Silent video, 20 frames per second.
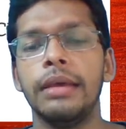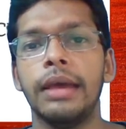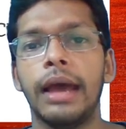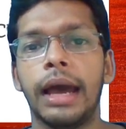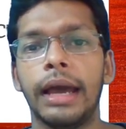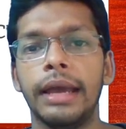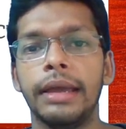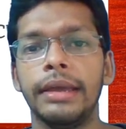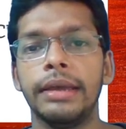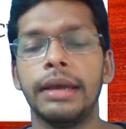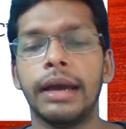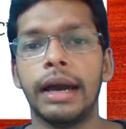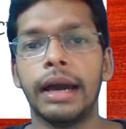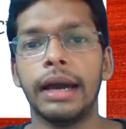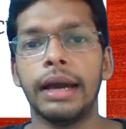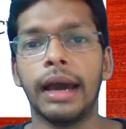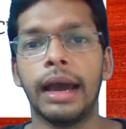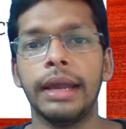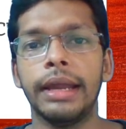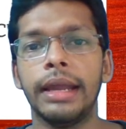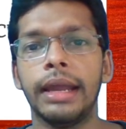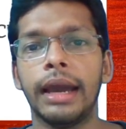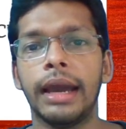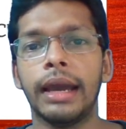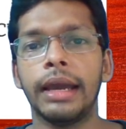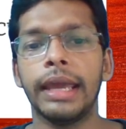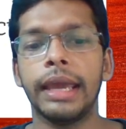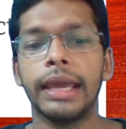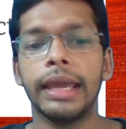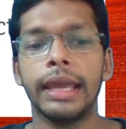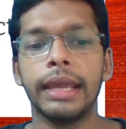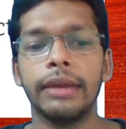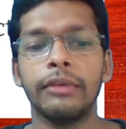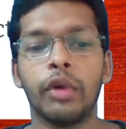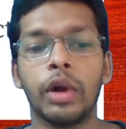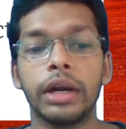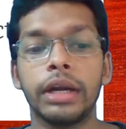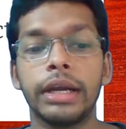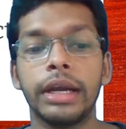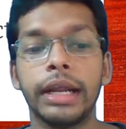I again,
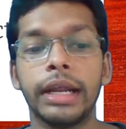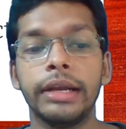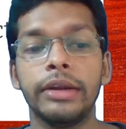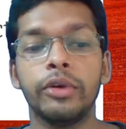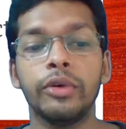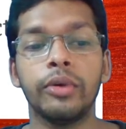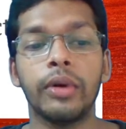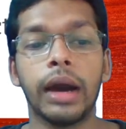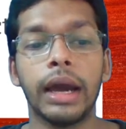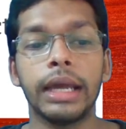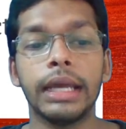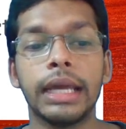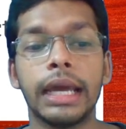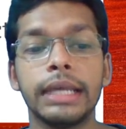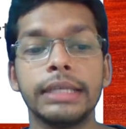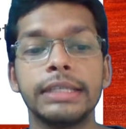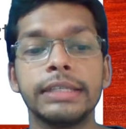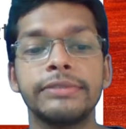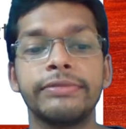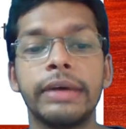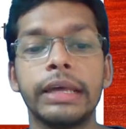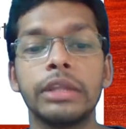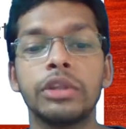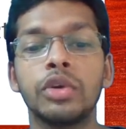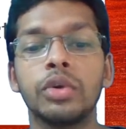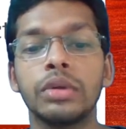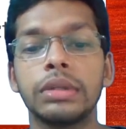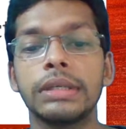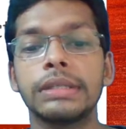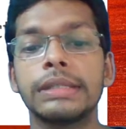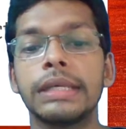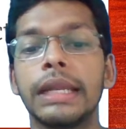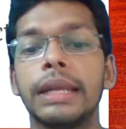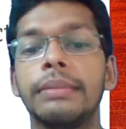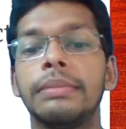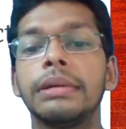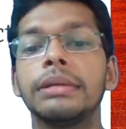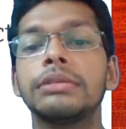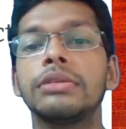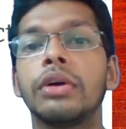what did I do? I just went through the
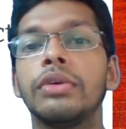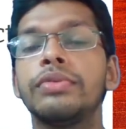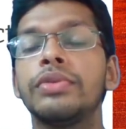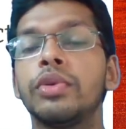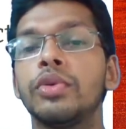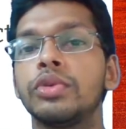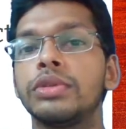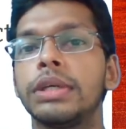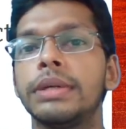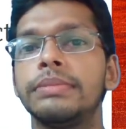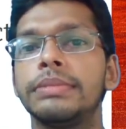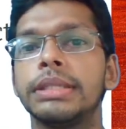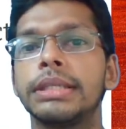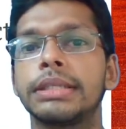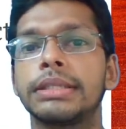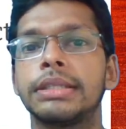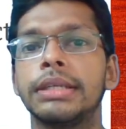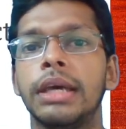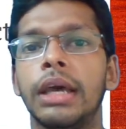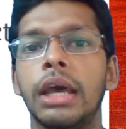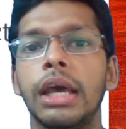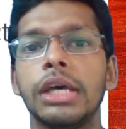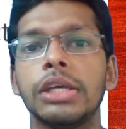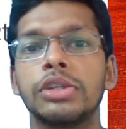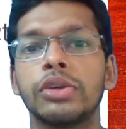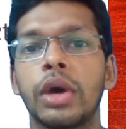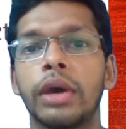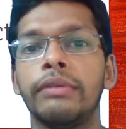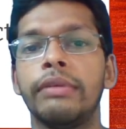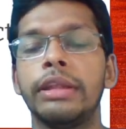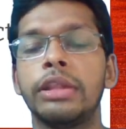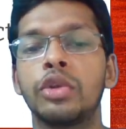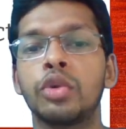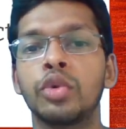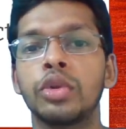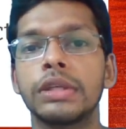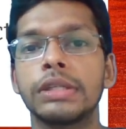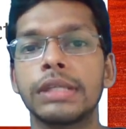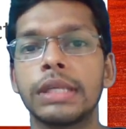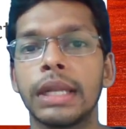syllabus of those subjects. So I went
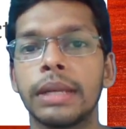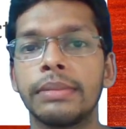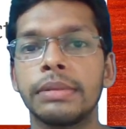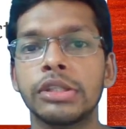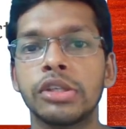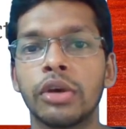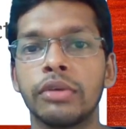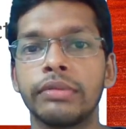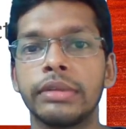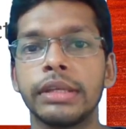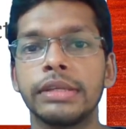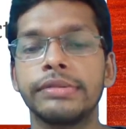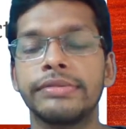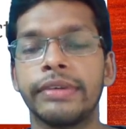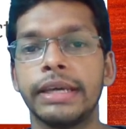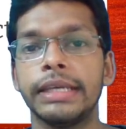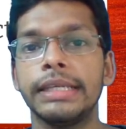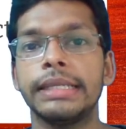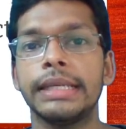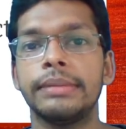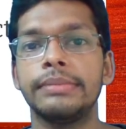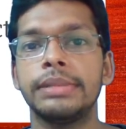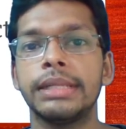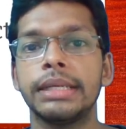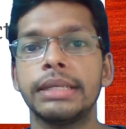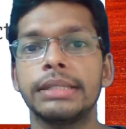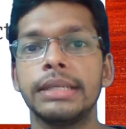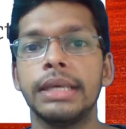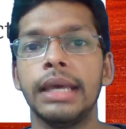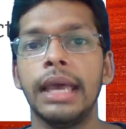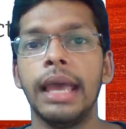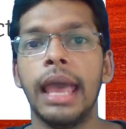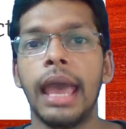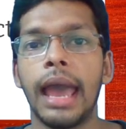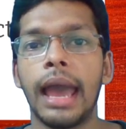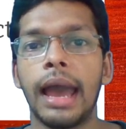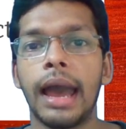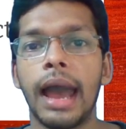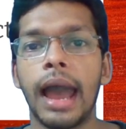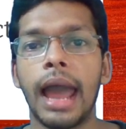through the syllabus of these five subjects,
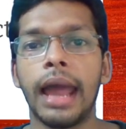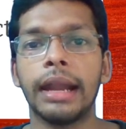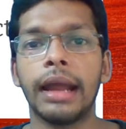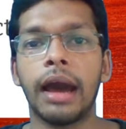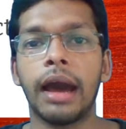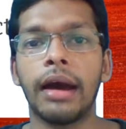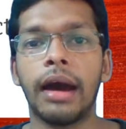and